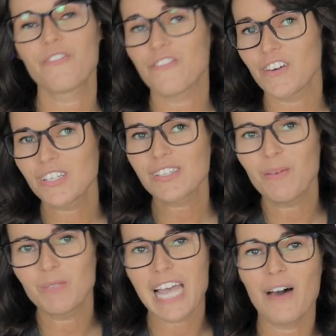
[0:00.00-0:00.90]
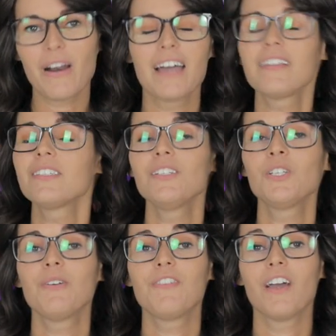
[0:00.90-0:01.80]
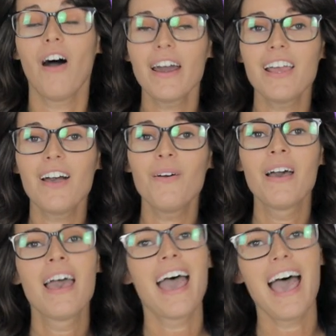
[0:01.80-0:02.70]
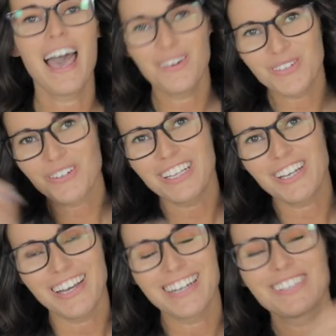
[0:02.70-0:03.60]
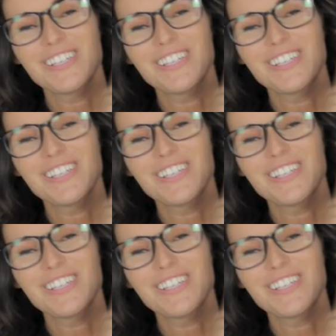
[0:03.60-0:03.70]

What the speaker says: Reverse comes out. I listened to it via audio and it was really good.